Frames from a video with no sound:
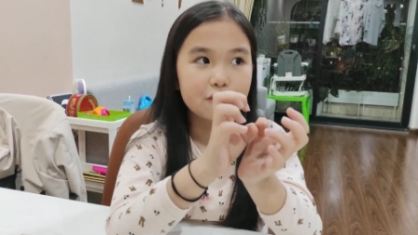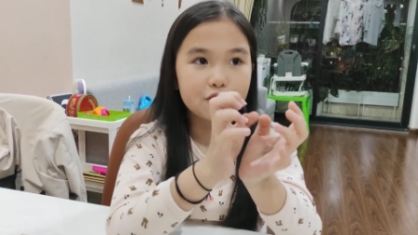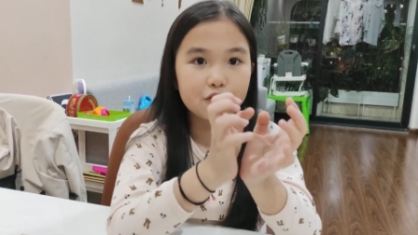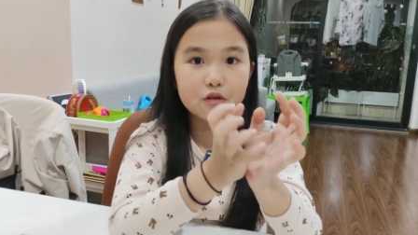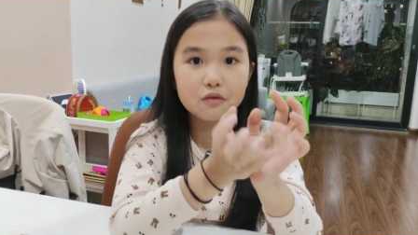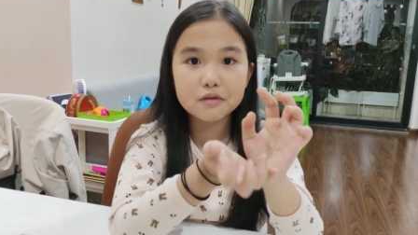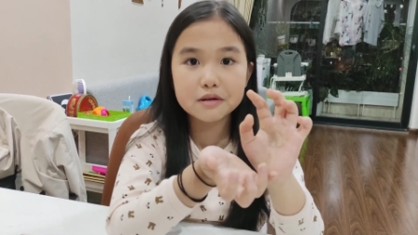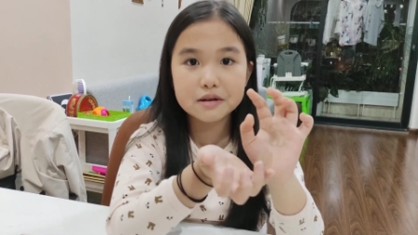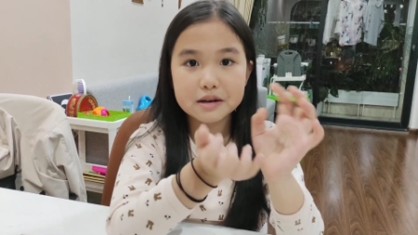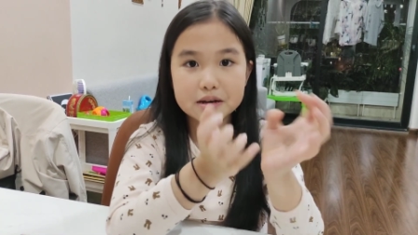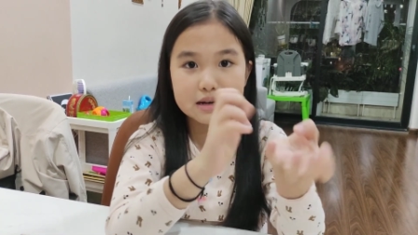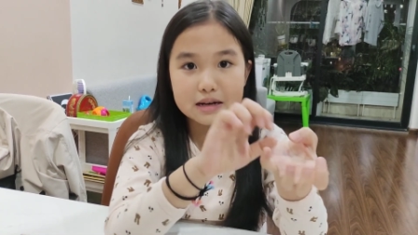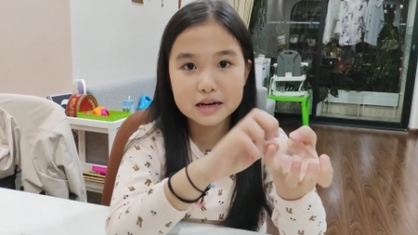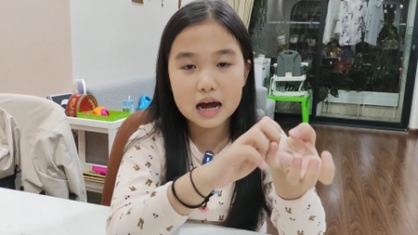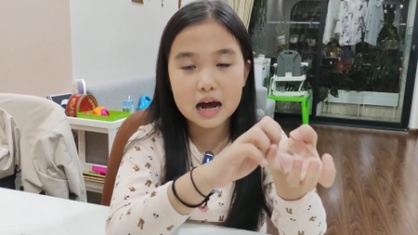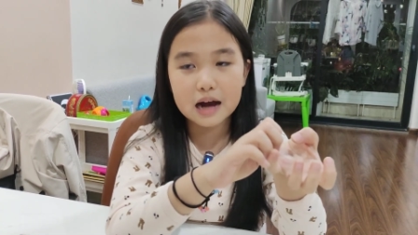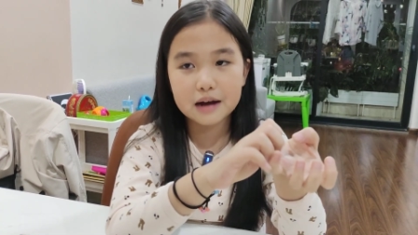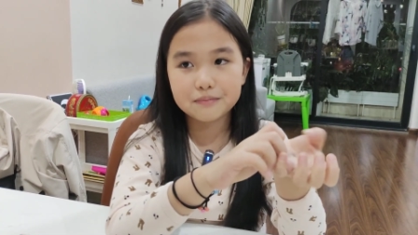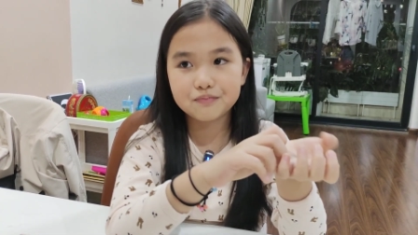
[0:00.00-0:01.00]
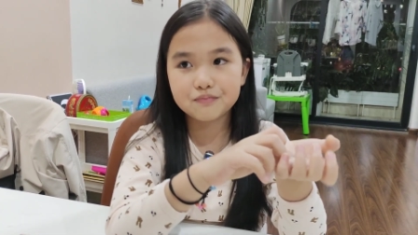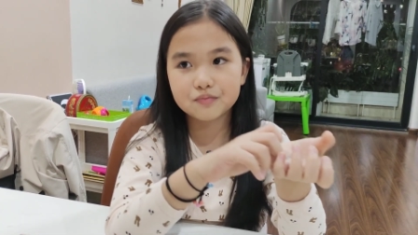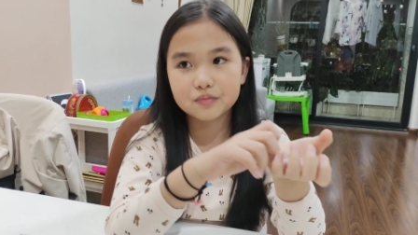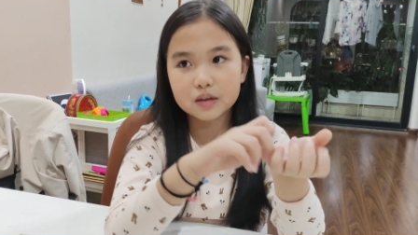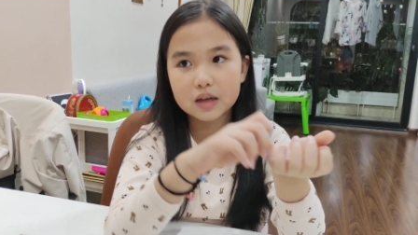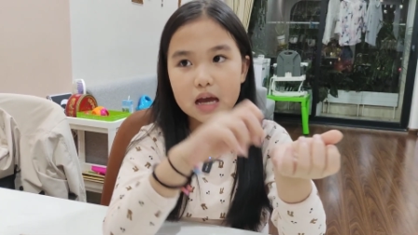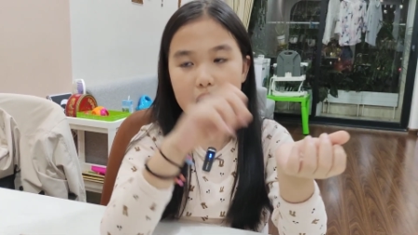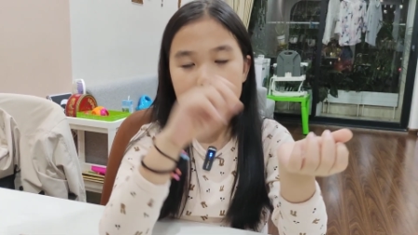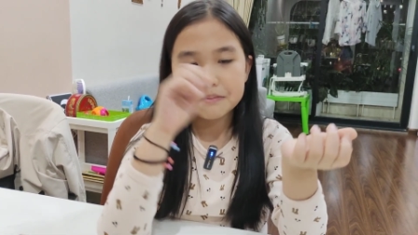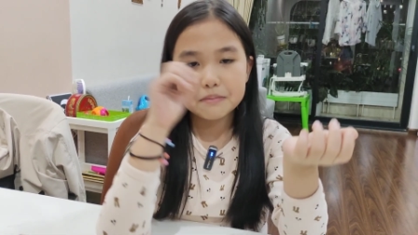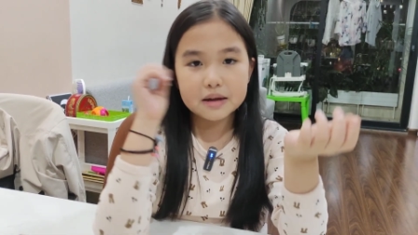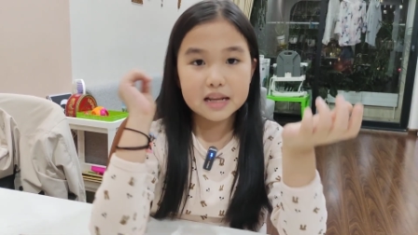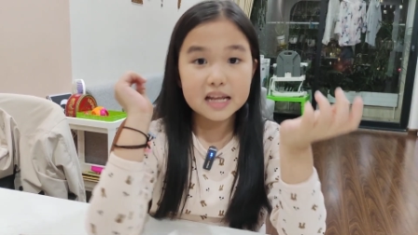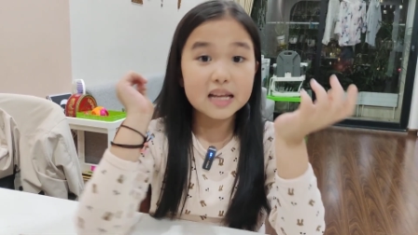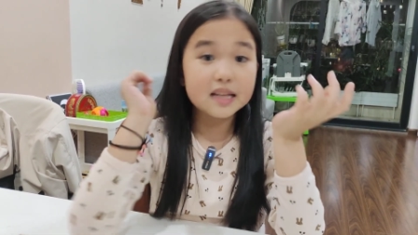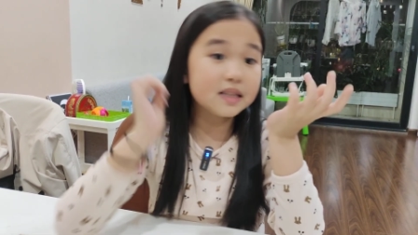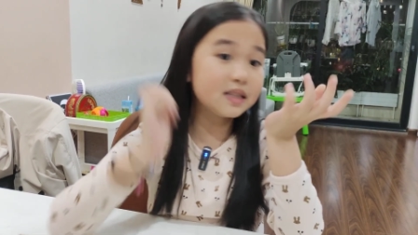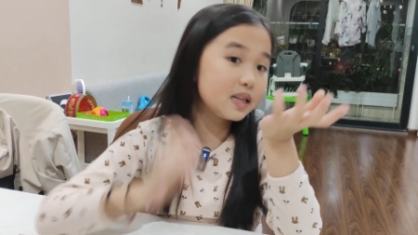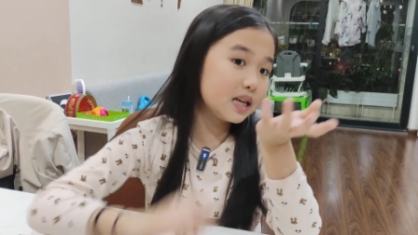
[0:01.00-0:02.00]
fruit na, but
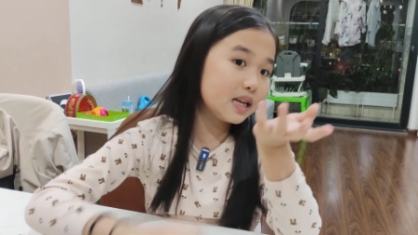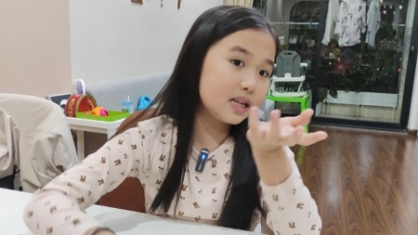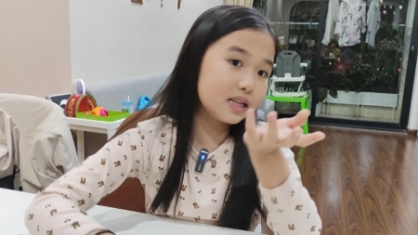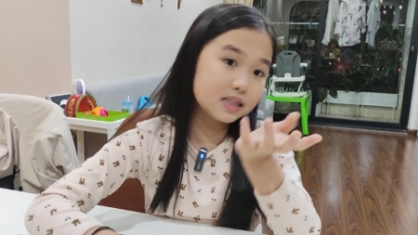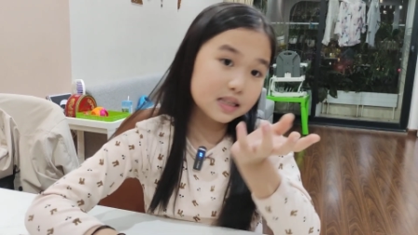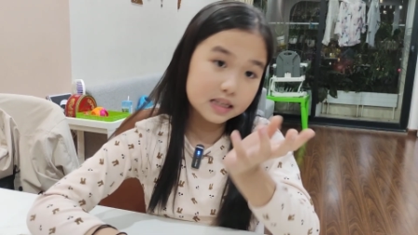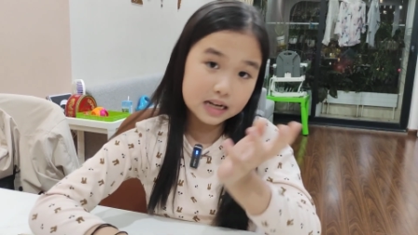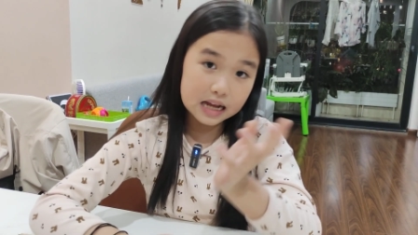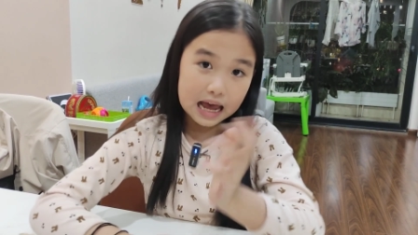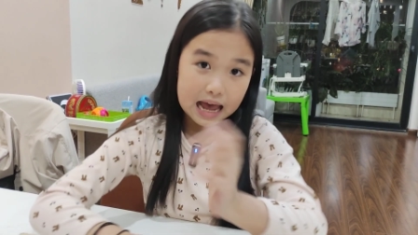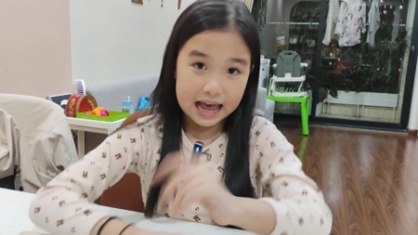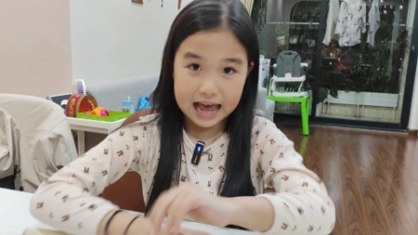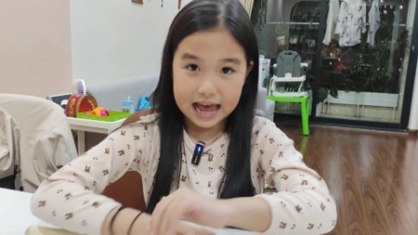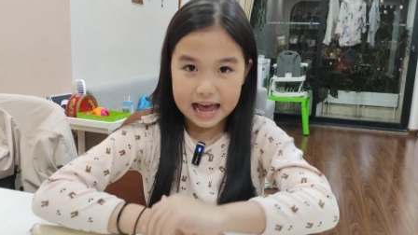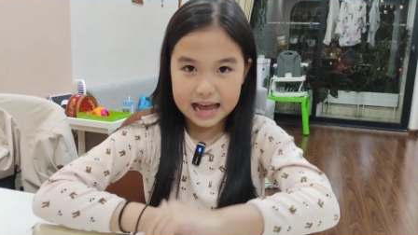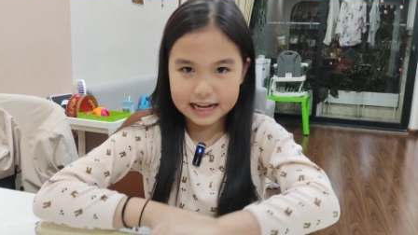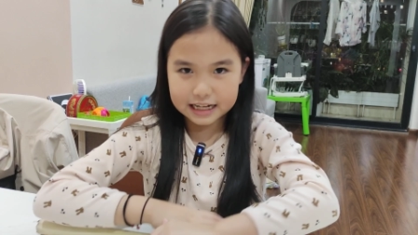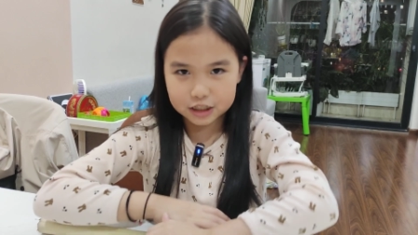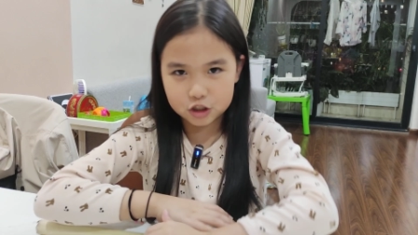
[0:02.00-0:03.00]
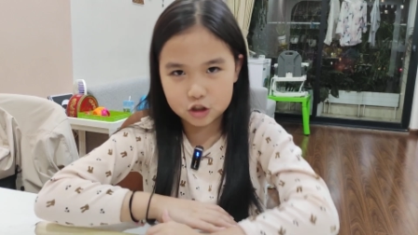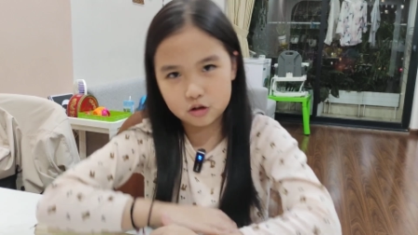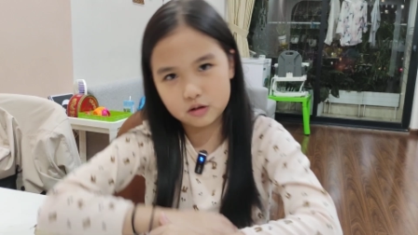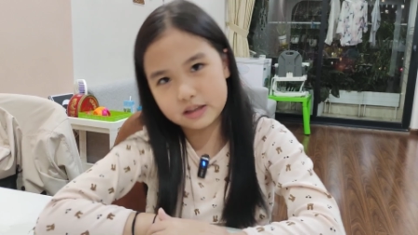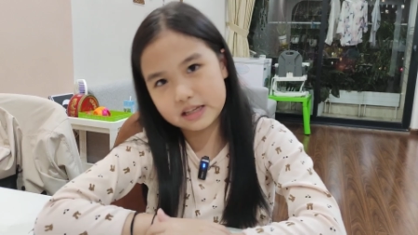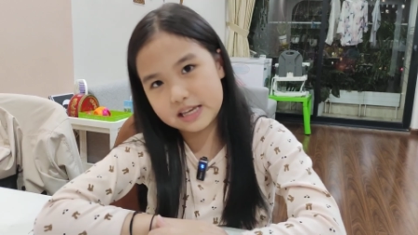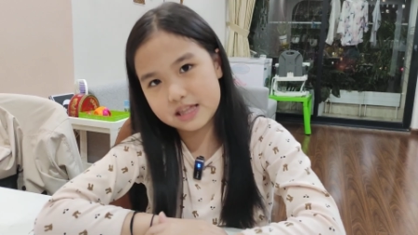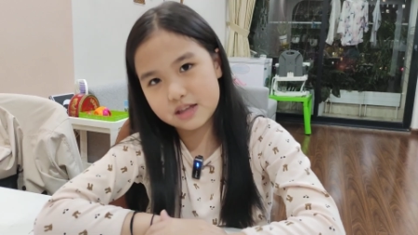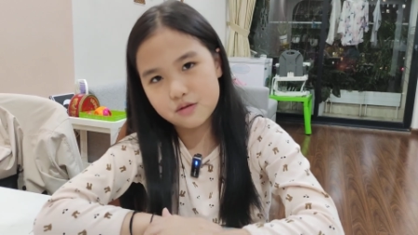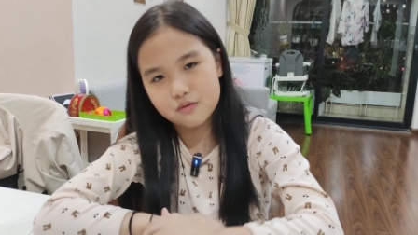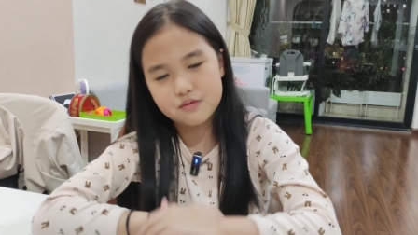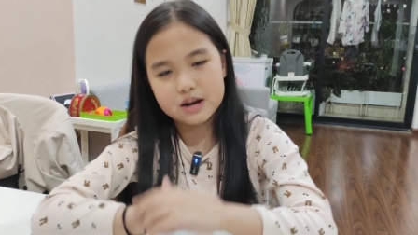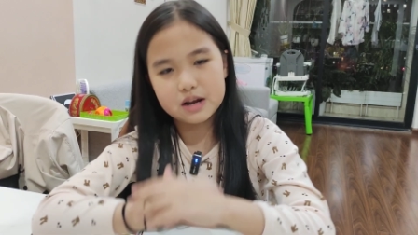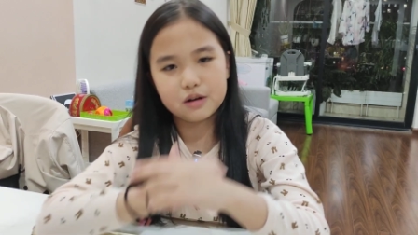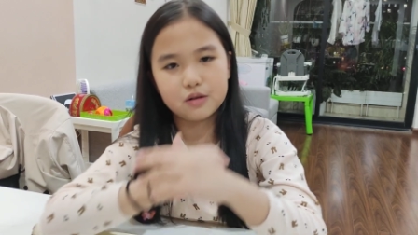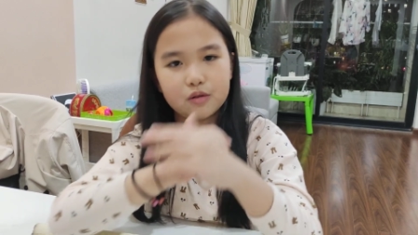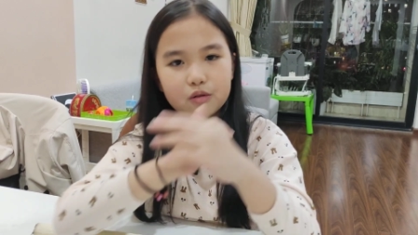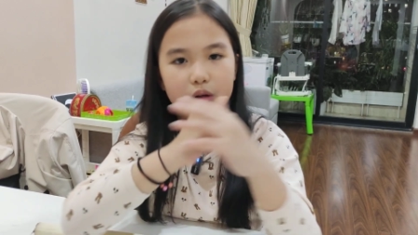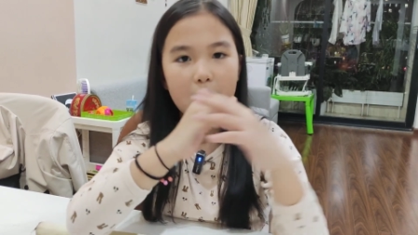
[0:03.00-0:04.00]
it isn't actually the
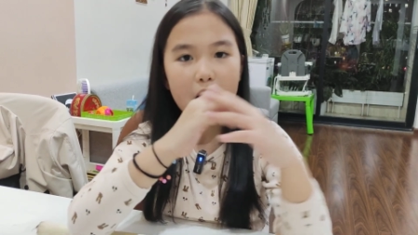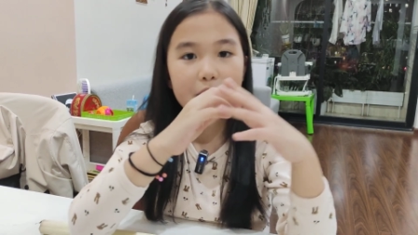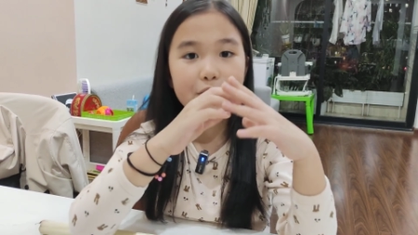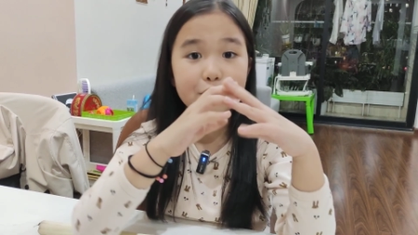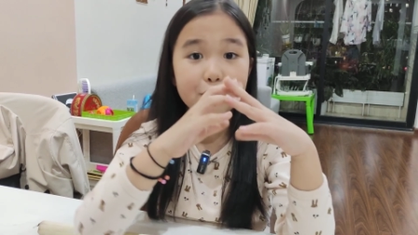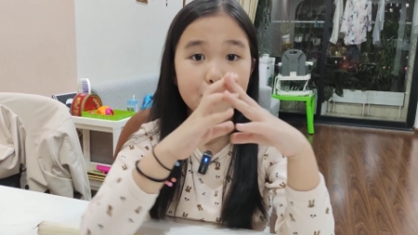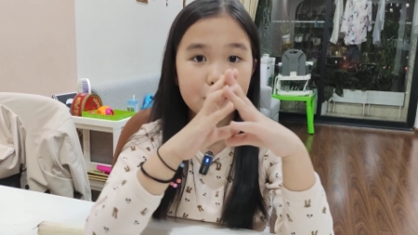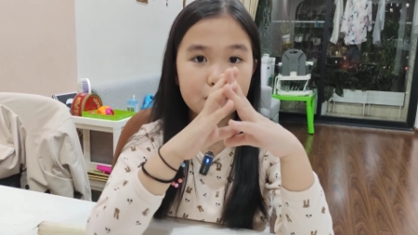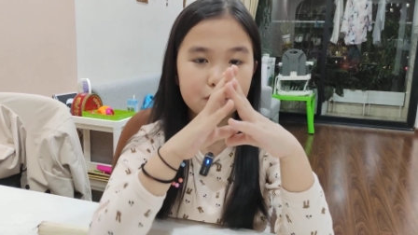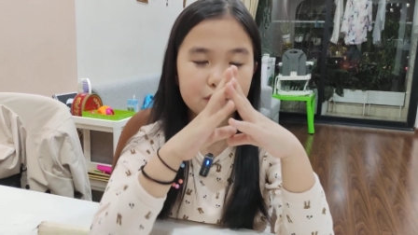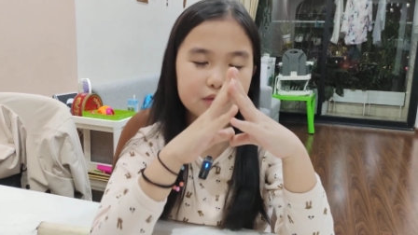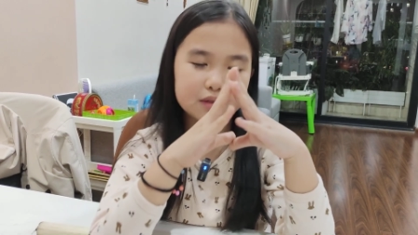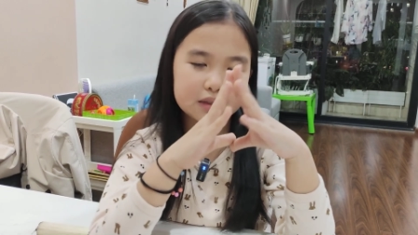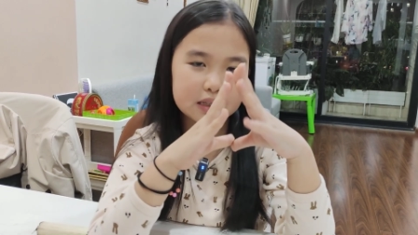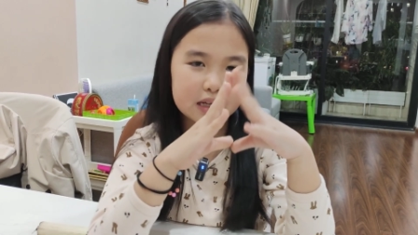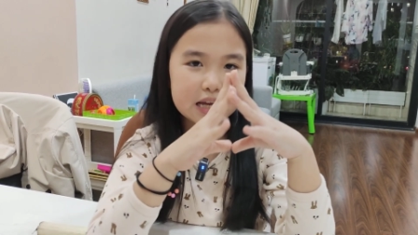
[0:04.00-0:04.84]
real fruit.